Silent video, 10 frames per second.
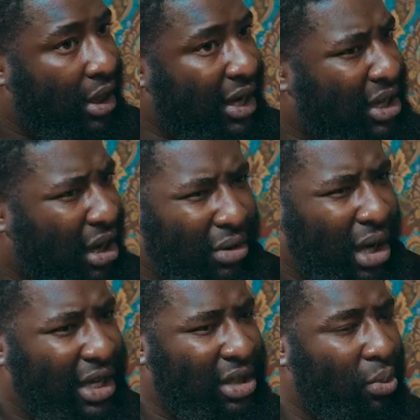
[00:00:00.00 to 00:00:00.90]
they start
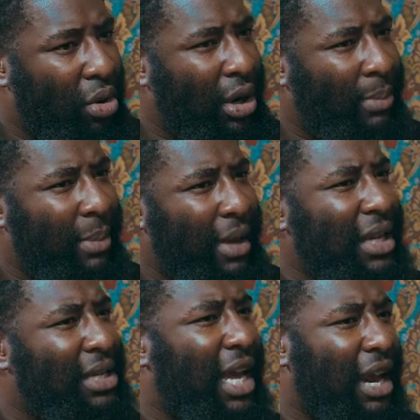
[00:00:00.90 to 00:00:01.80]
realizing, well, then maybe
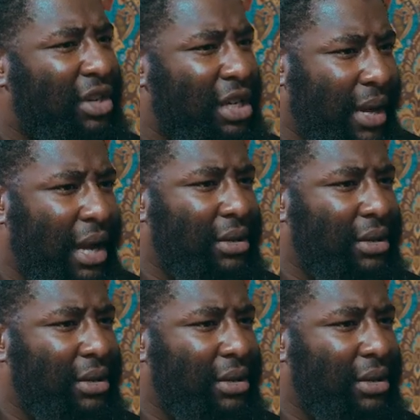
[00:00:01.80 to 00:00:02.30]
it's scary to be